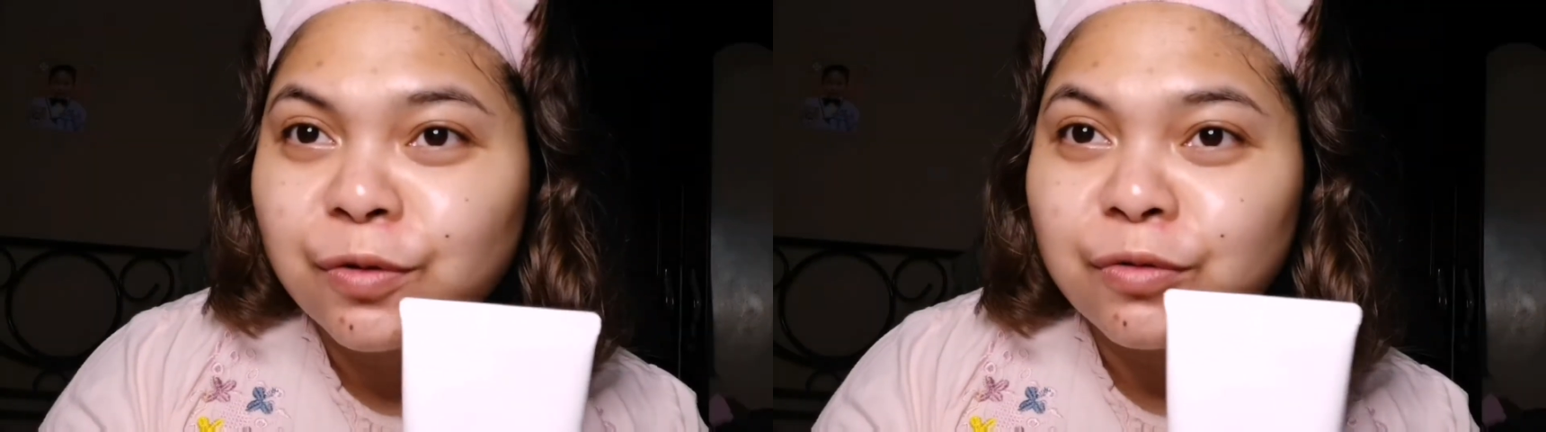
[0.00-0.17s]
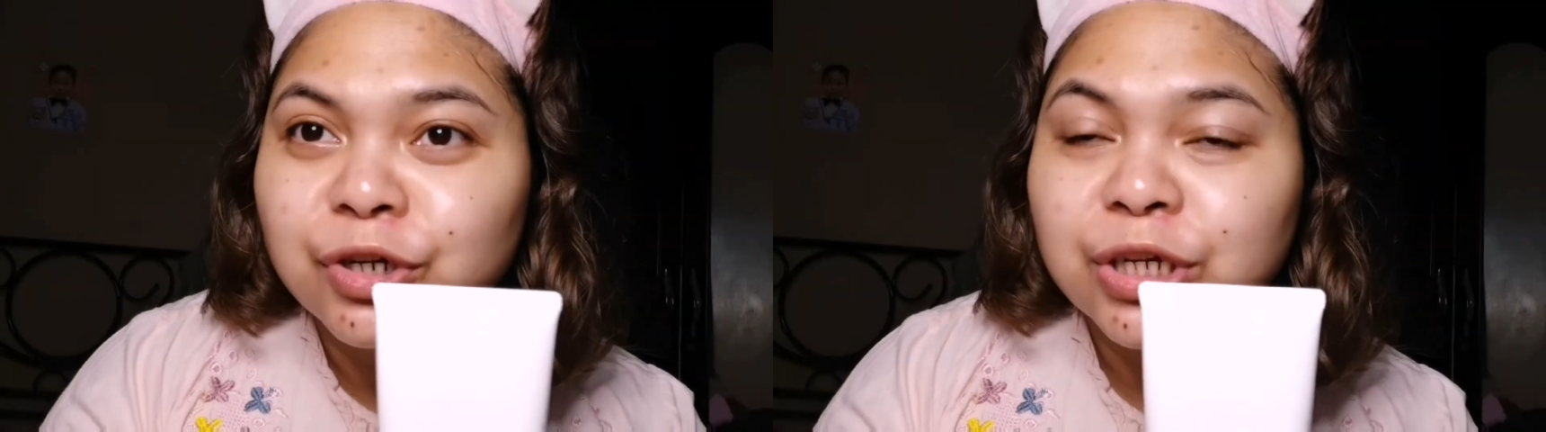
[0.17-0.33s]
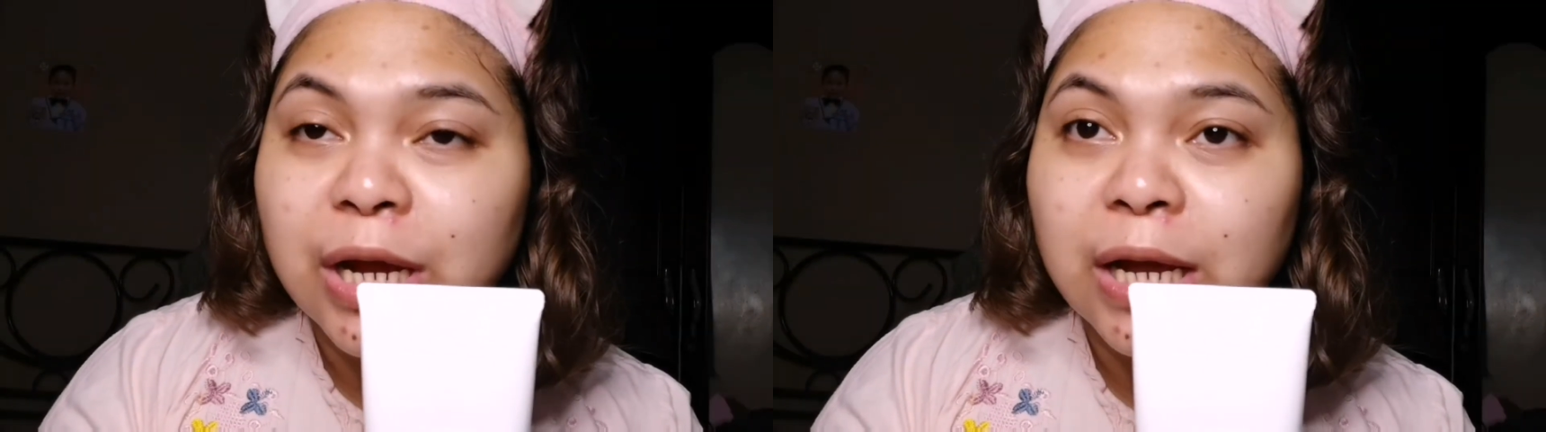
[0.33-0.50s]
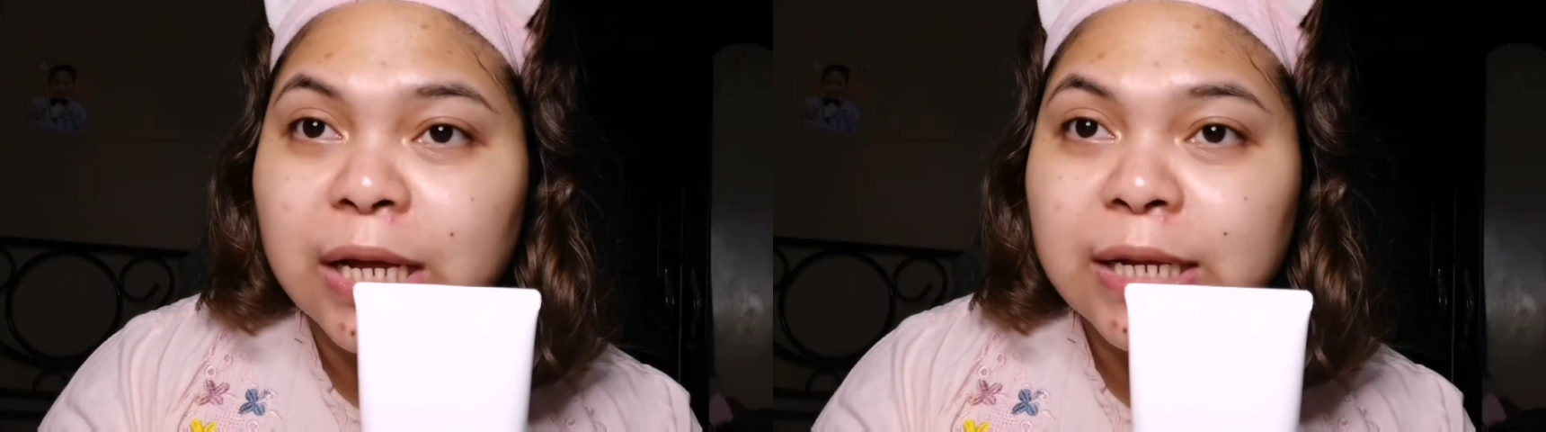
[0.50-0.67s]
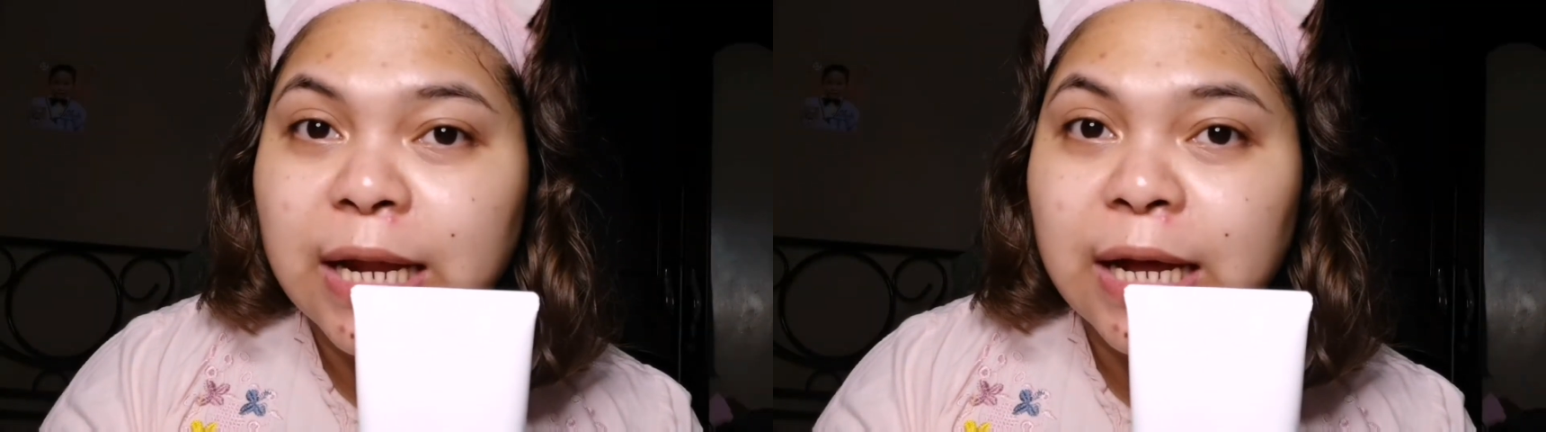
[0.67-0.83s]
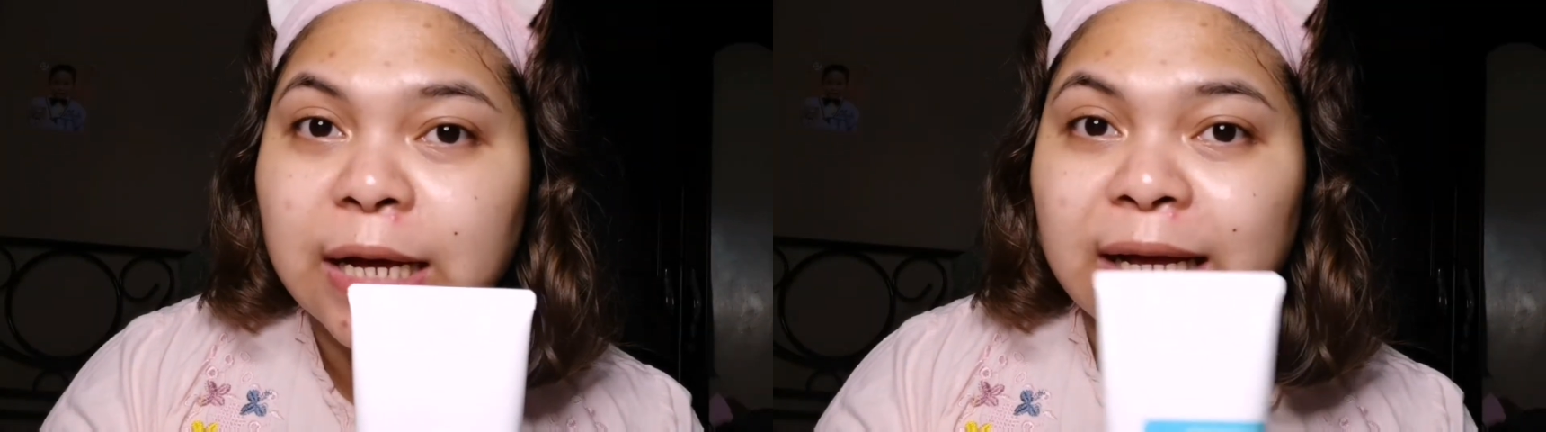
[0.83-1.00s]
ko siya
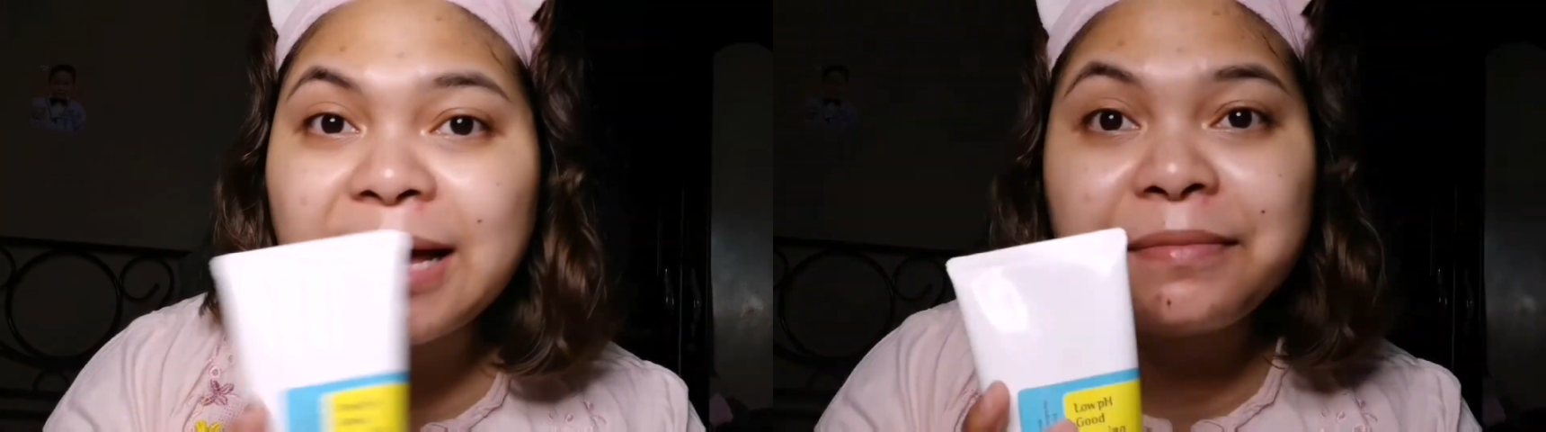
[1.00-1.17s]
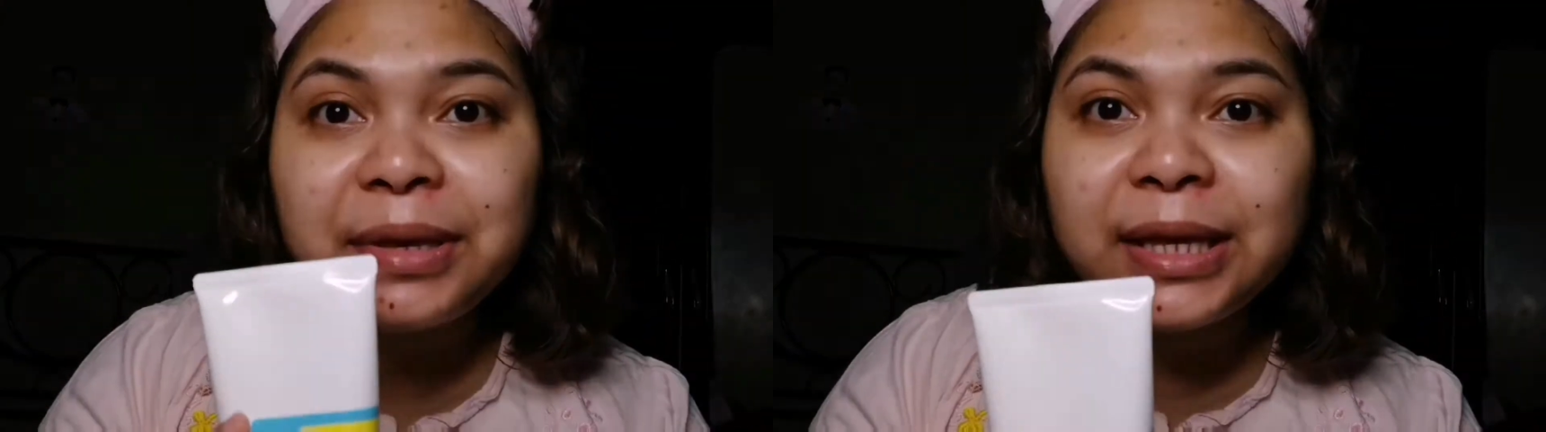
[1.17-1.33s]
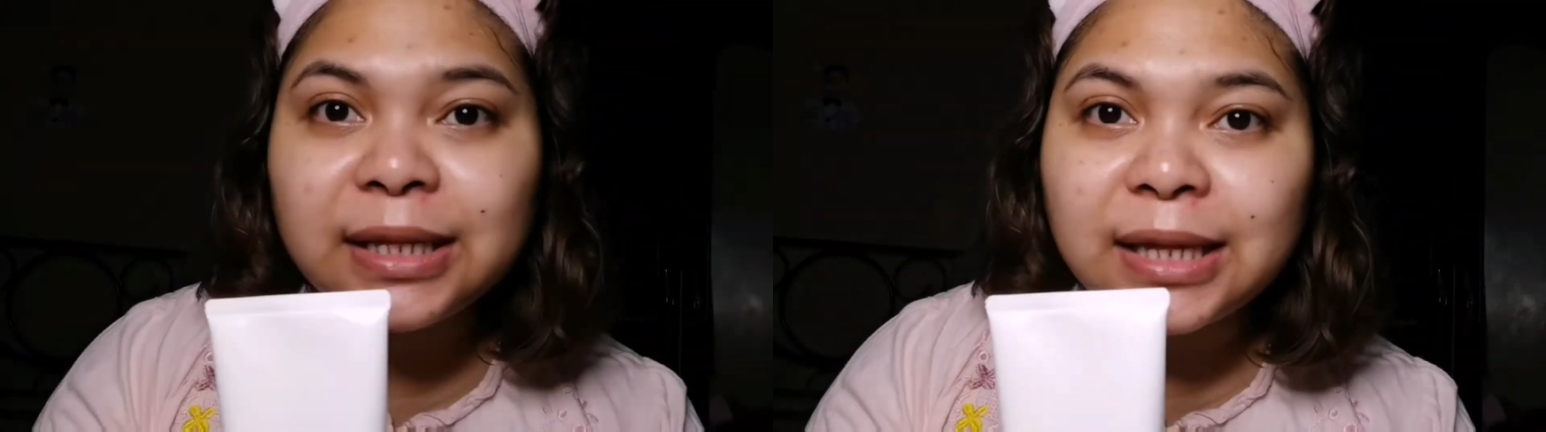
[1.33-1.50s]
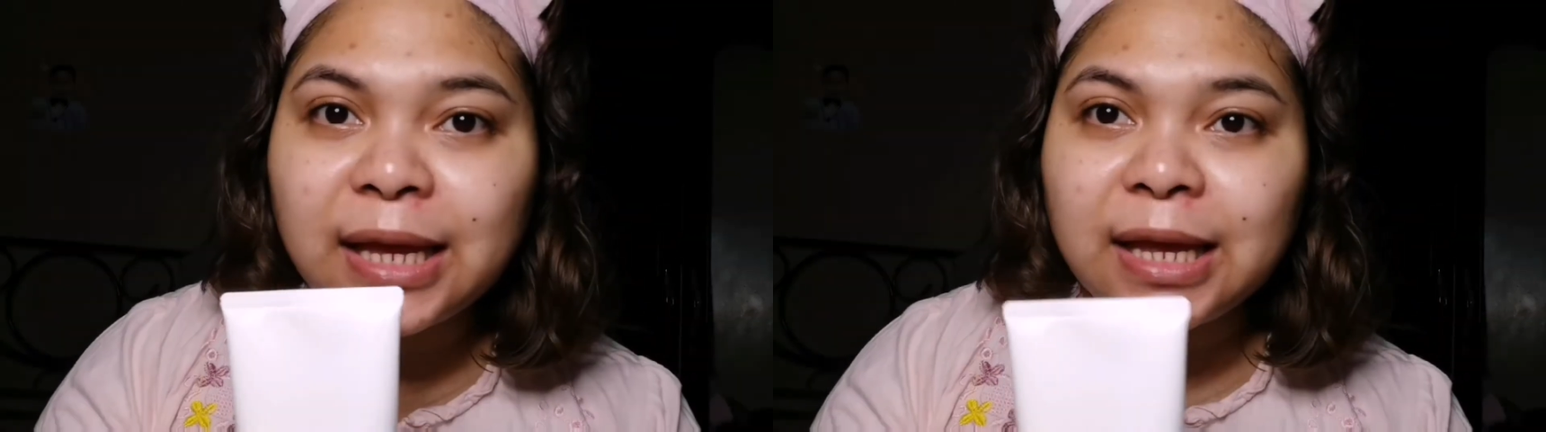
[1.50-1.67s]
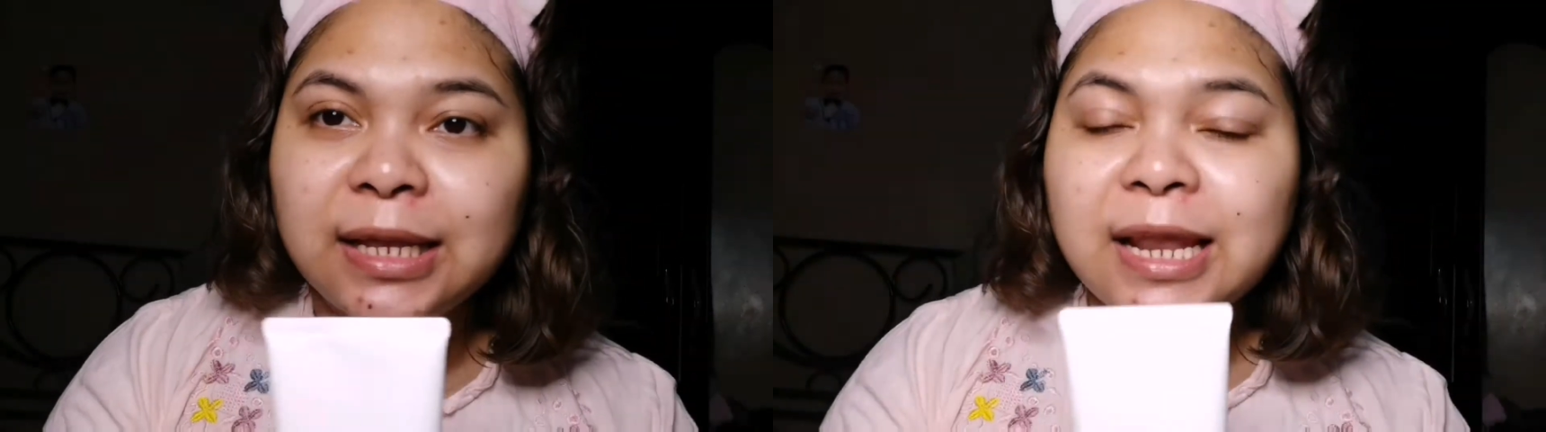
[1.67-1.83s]
na gamitin,